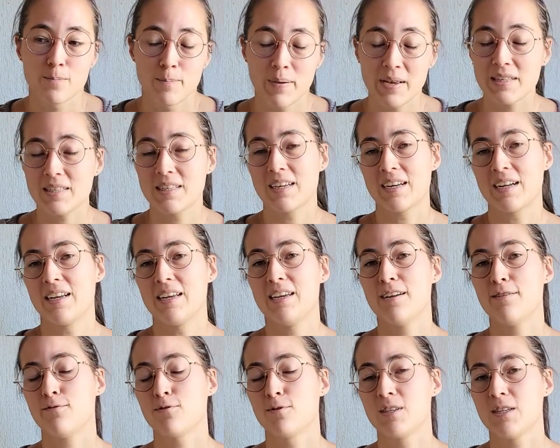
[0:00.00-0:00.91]

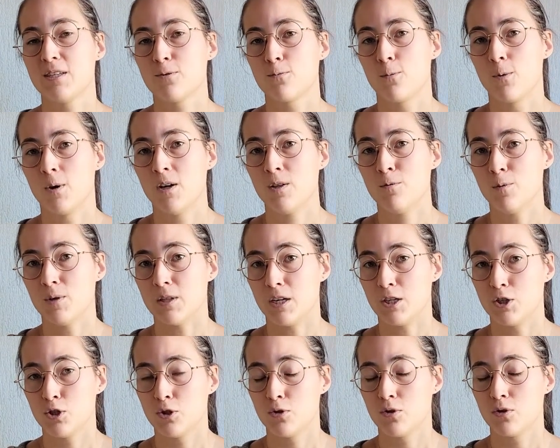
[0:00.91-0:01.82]
basically for this one, what I
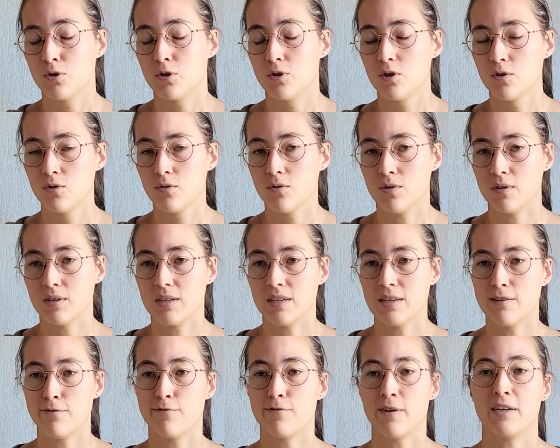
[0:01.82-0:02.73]
should do
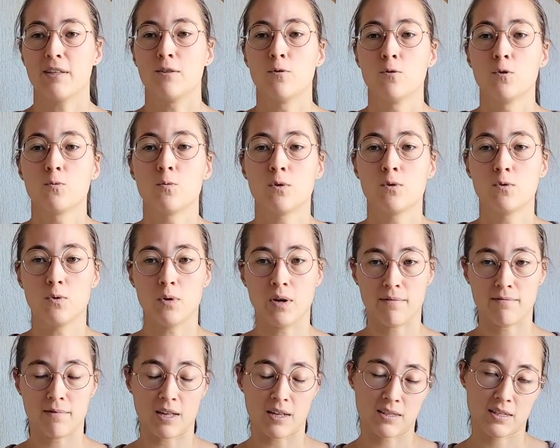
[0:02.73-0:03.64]
if I don't want to
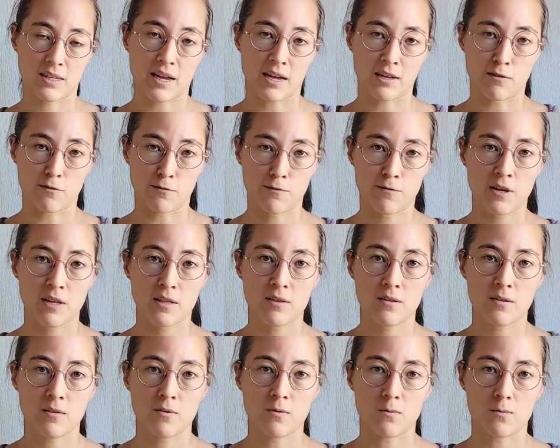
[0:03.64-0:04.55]
have that kind of
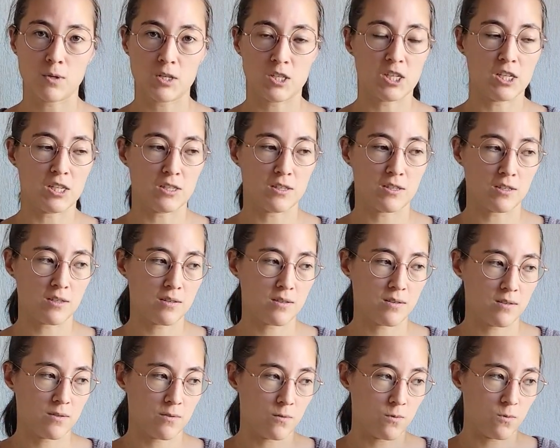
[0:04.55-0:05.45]
fit, which is
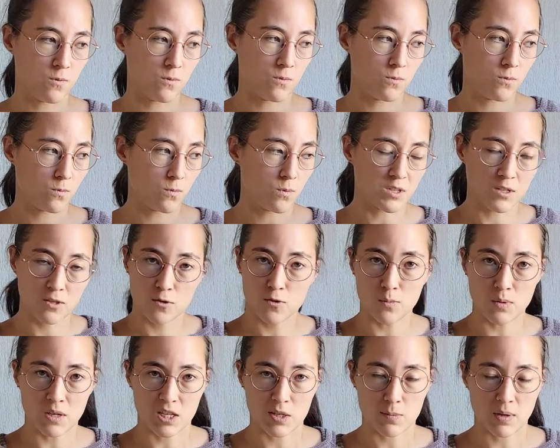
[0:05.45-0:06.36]
what's to
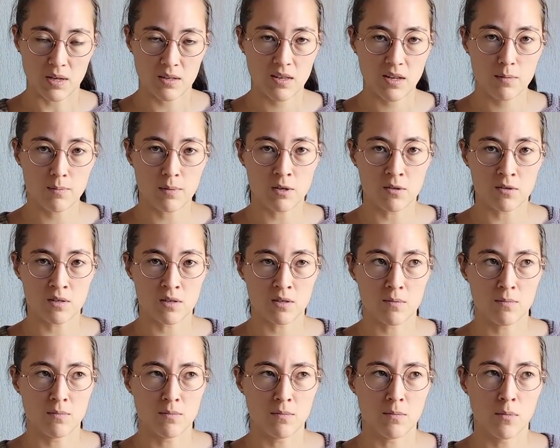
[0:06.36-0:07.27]
be expected, because
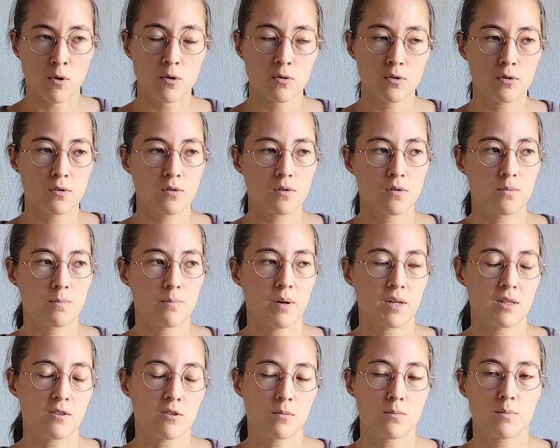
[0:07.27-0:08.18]
in most
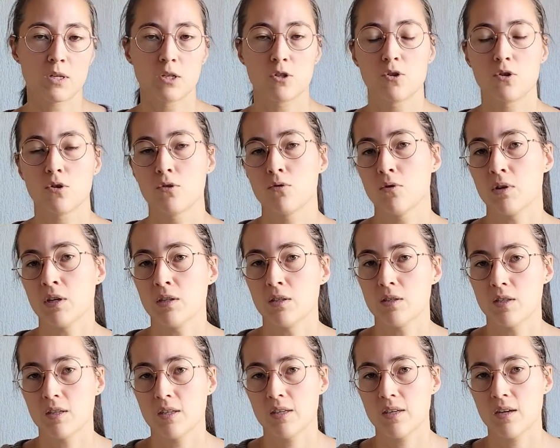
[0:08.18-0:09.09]
pattern pictures you can
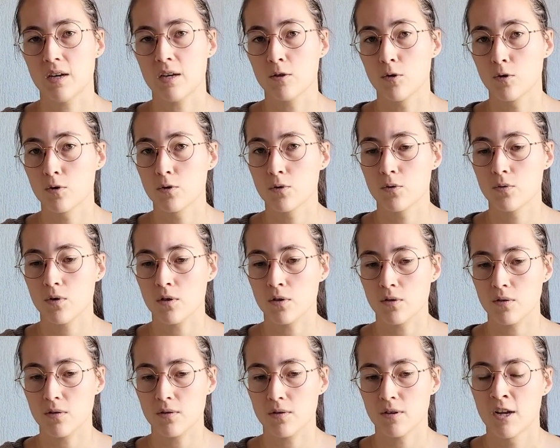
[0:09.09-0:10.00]
see, and also on
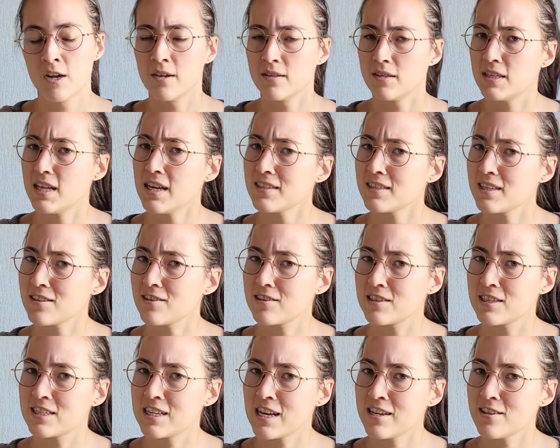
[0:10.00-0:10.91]
the, did I say the
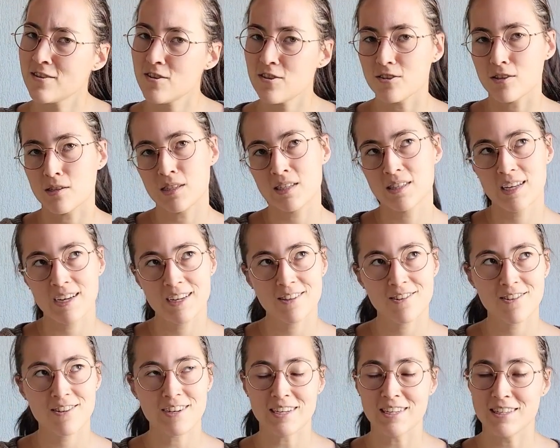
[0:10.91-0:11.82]
designer? The
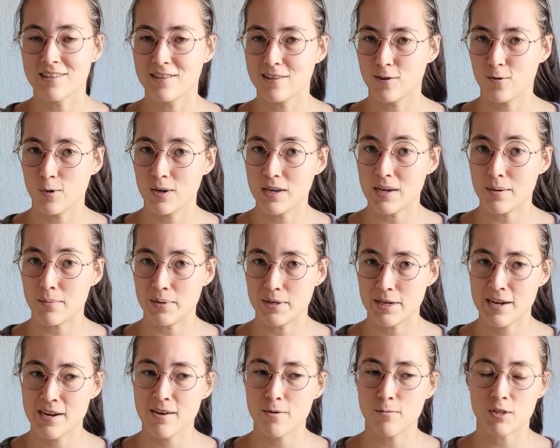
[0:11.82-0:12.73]
designer is the Cray
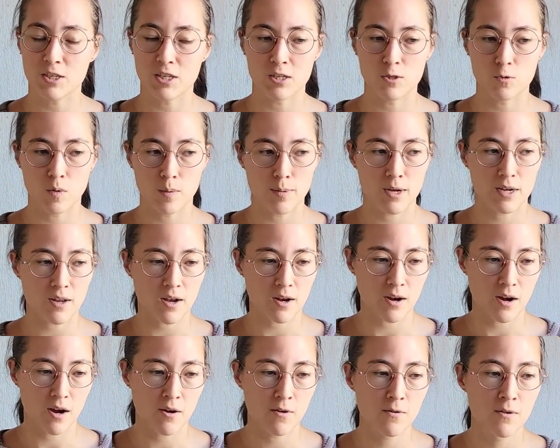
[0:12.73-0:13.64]
Avea, which is Rebecca
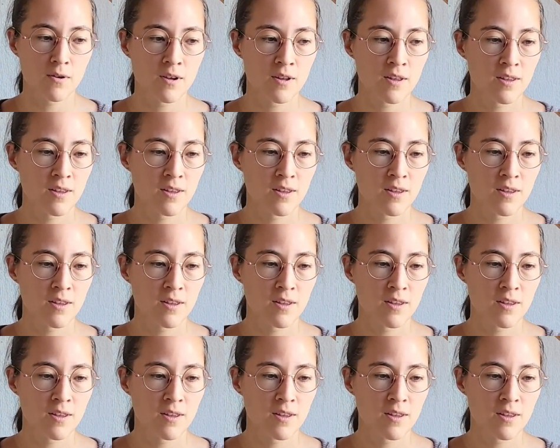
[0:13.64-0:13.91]
Clow.